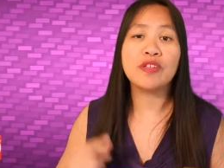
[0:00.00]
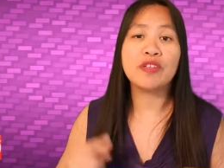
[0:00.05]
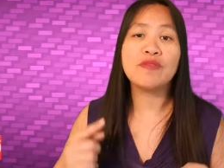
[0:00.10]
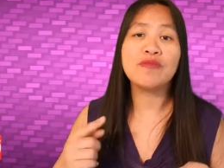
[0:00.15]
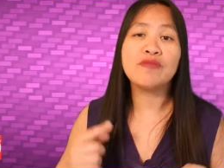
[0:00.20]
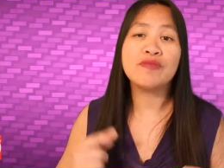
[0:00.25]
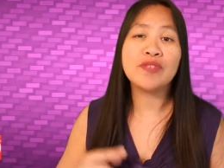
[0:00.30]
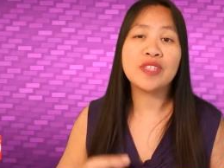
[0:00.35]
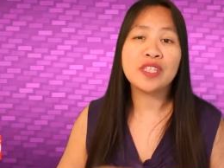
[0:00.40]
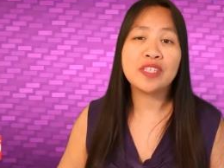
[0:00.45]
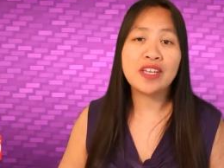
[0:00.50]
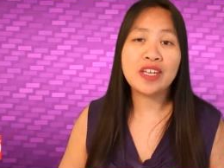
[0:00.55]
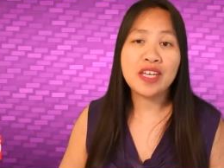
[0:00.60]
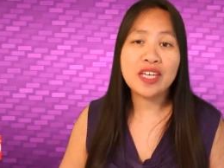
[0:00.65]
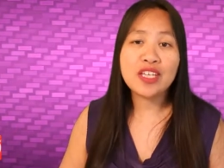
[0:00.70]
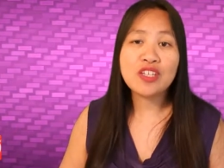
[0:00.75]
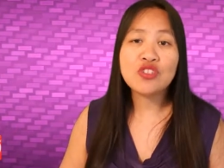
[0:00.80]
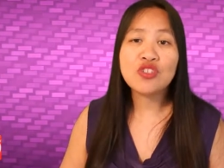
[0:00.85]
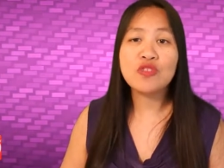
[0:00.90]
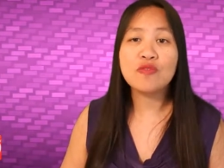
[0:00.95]

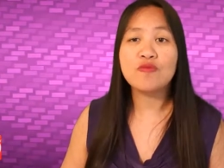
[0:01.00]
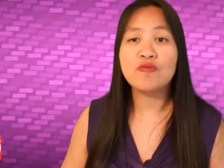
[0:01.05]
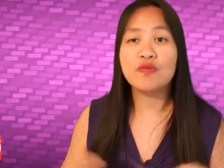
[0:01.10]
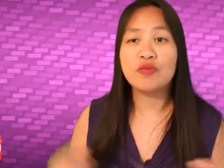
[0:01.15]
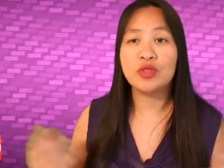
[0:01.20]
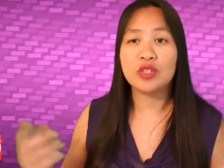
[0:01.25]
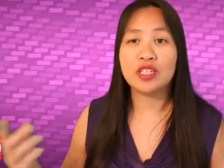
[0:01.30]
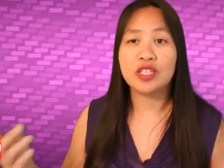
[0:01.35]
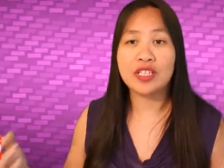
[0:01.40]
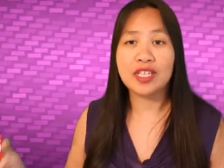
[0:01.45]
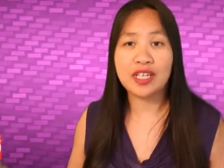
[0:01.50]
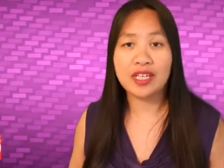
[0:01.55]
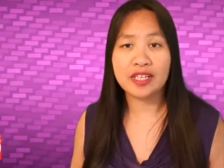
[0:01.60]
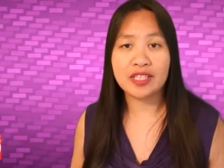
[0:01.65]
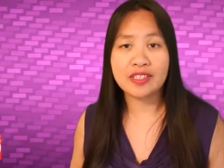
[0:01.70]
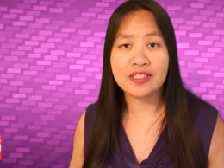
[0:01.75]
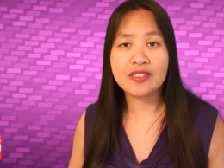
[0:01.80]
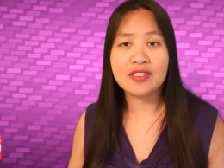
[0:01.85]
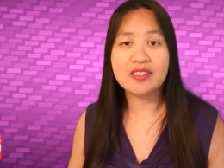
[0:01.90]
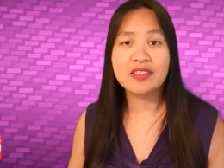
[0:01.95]
invitation for the
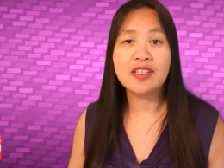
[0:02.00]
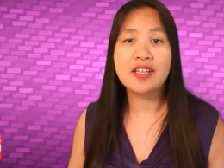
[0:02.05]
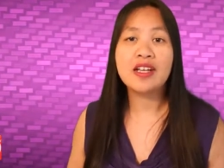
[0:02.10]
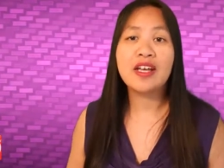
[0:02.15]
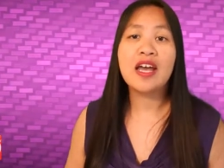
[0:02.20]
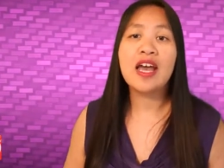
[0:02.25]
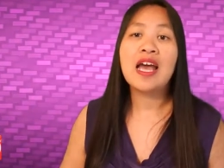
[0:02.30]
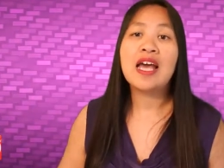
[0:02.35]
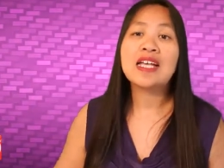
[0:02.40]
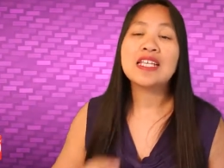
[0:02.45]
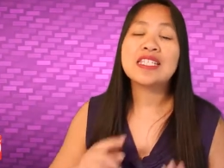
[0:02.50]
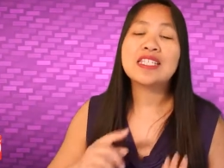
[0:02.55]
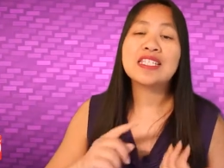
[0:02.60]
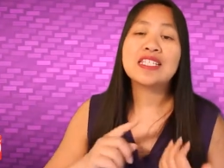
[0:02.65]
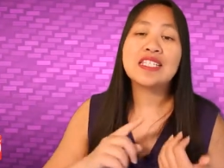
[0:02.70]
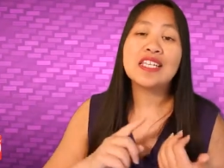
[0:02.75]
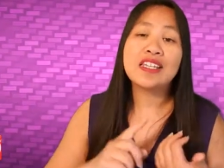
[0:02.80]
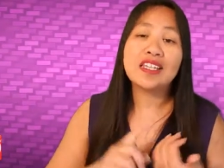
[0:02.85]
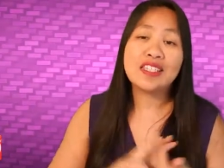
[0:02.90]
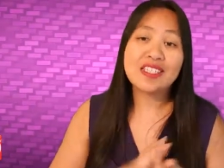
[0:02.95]
clients,
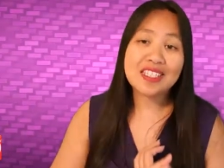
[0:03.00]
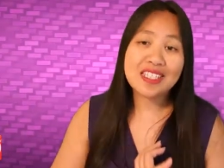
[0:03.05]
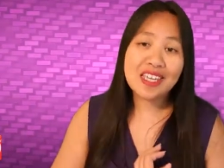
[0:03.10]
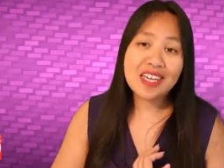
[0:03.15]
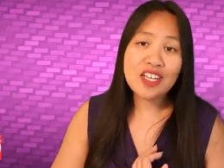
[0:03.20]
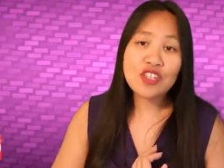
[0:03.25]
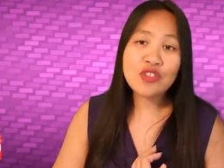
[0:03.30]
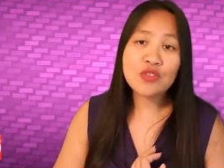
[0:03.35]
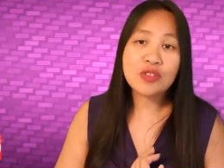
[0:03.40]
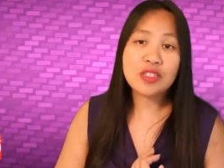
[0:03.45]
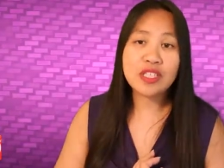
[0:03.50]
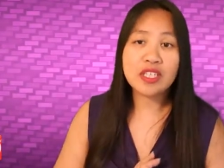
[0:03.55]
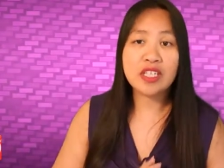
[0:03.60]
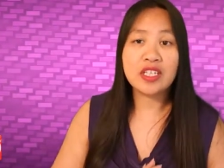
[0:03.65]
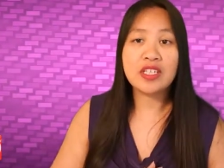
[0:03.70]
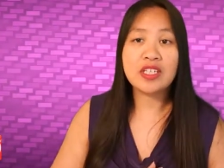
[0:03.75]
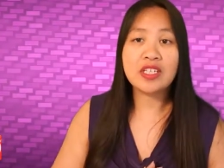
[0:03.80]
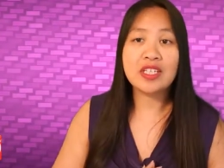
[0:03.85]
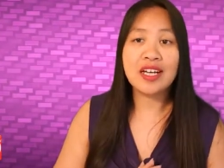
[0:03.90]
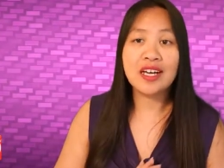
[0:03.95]
six,
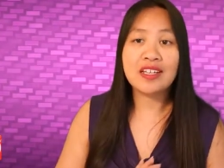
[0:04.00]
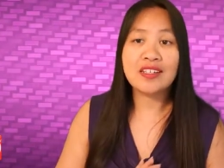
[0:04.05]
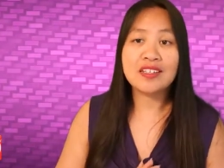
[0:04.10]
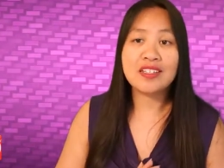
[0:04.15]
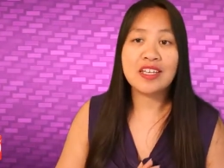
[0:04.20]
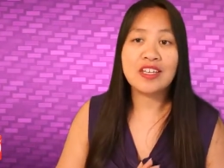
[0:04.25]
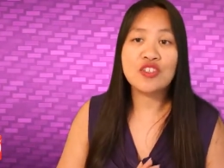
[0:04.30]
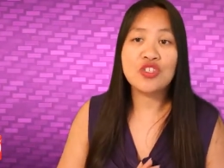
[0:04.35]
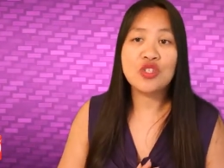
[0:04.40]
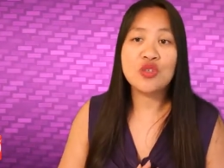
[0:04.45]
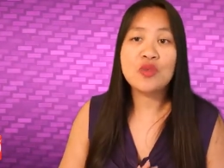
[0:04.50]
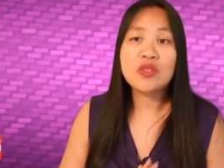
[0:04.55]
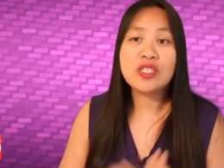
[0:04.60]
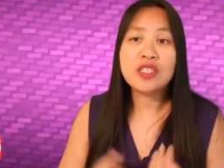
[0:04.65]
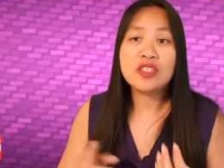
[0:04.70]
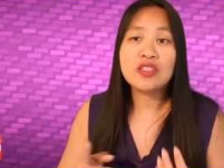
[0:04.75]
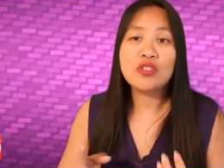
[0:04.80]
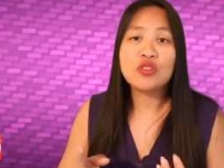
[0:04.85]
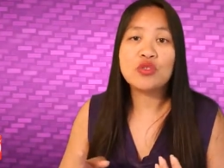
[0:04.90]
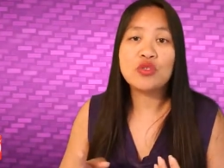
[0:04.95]
scheduling content
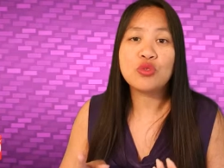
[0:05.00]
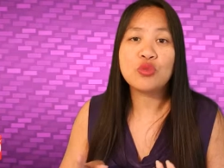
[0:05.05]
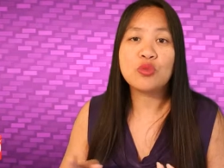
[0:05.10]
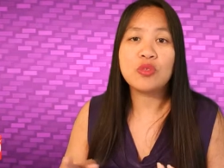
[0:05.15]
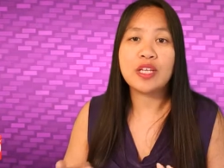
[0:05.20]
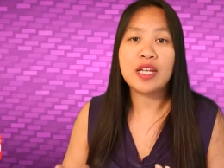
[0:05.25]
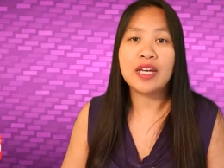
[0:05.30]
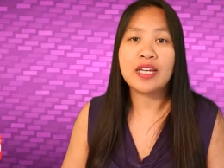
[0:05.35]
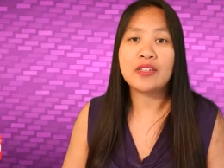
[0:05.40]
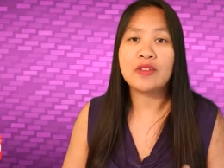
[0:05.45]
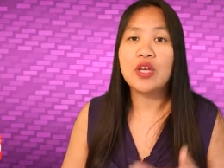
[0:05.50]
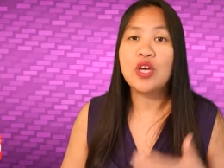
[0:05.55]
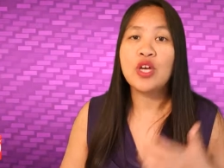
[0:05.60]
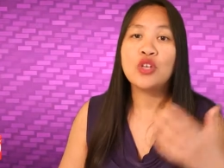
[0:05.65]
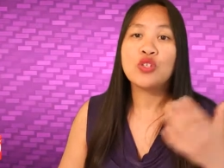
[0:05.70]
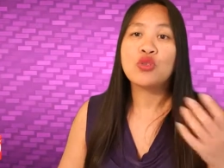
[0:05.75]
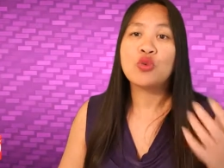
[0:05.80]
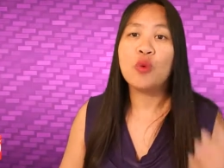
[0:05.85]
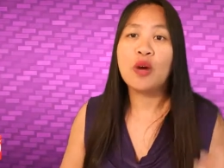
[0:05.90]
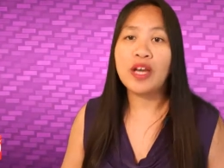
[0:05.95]
using the tool like
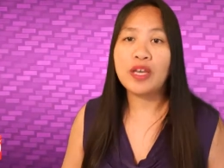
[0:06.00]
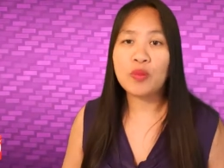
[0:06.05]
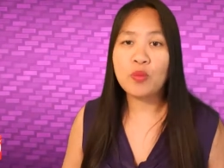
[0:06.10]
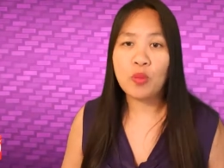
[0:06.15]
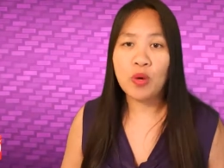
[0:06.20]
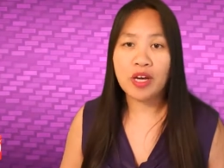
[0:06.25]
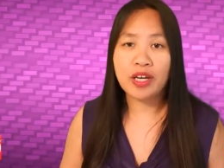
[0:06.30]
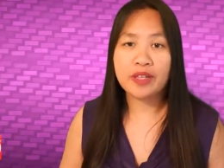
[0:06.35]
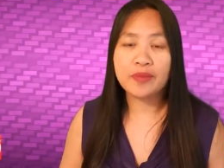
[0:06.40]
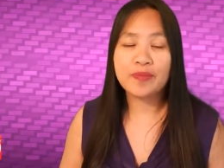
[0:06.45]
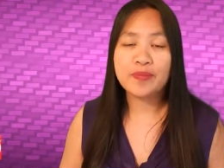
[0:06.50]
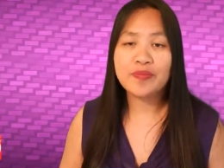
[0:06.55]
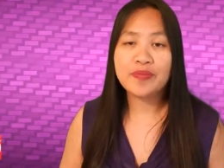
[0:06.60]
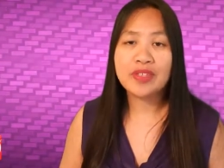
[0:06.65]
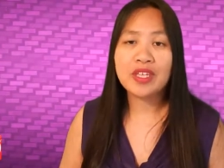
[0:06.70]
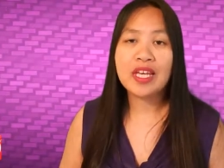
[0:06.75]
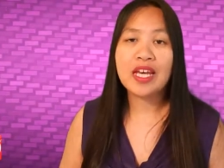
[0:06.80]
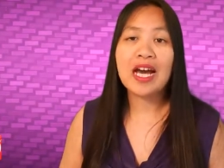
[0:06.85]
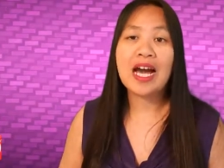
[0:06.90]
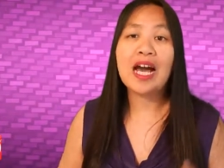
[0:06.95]
Tailwind,
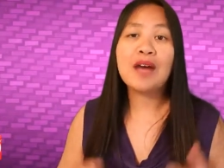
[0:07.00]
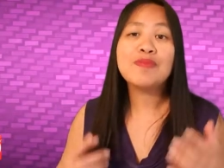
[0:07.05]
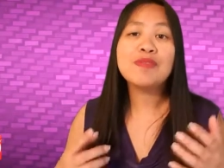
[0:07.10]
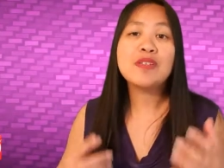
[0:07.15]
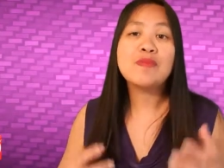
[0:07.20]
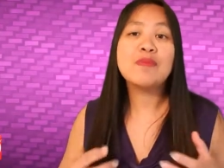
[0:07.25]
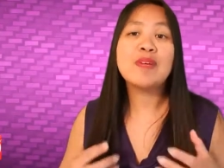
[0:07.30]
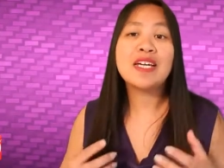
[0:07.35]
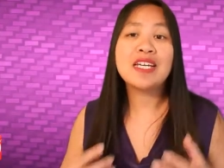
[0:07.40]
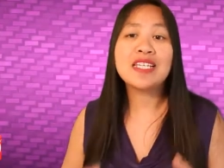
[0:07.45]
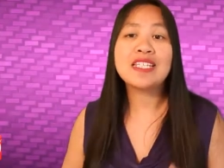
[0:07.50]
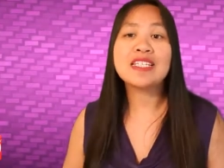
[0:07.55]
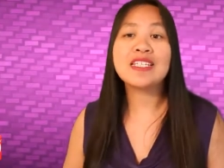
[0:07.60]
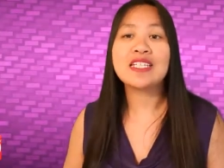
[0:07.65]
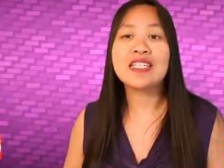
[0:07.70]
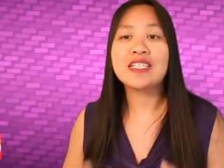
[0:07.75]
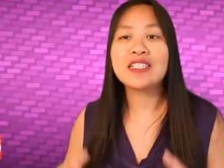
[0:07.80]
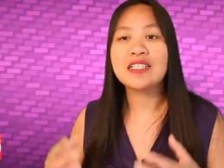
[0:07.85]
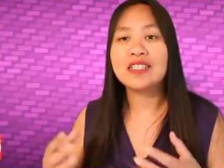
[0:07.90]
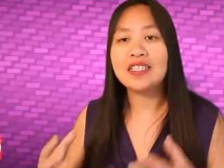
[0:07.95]

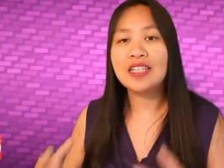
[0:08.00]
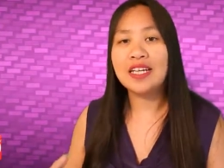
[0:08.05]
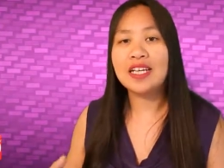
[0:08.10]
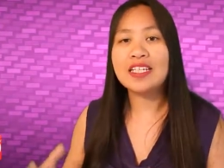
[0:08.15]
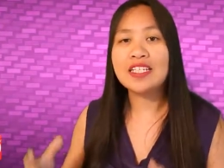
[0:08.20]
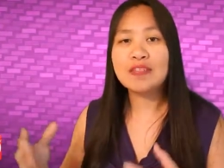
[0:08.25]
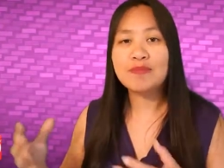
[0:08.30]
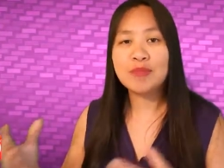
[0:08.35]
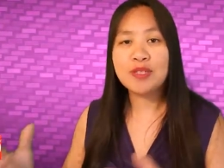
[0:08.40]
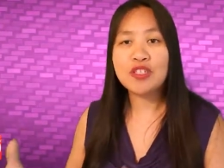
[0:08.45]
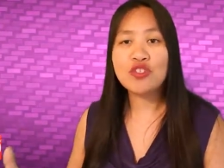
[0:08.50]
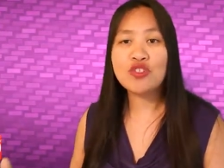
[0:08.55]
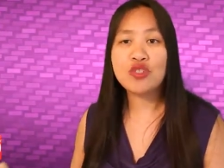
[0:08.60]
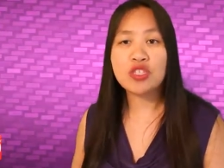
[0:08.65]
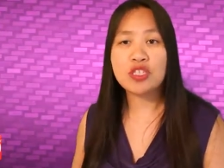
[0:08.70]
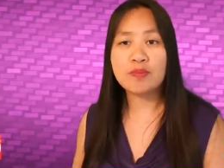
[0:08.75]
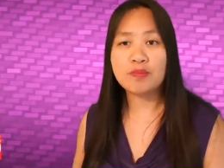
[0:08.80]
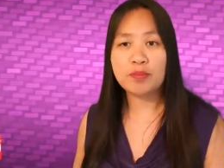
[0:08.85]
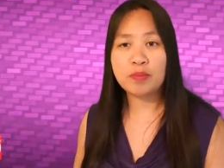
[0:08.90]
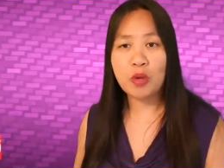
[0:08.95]
optimizing the client's
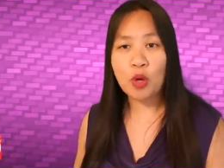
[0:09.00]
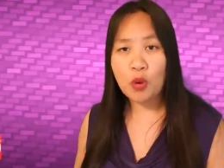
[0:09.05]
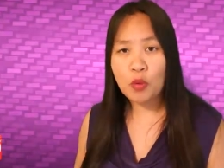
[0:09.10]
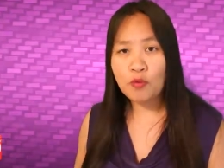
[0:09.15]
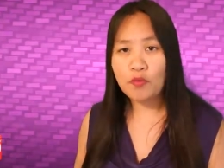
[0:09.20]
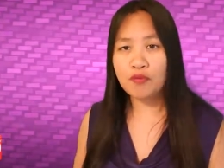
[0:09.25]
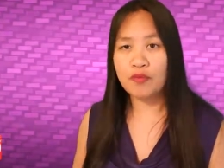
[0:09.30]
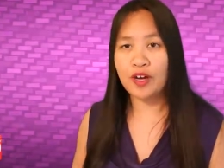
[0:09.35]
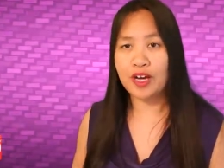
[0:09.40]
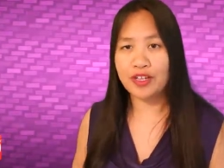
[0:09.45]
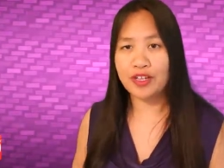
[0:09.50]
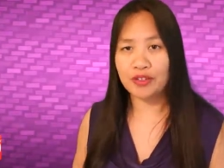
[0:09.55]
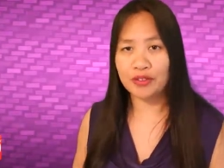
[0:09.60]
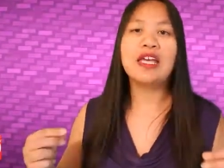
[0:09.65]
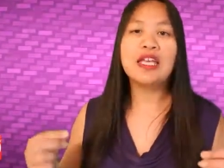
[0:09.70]
Pinterest profile.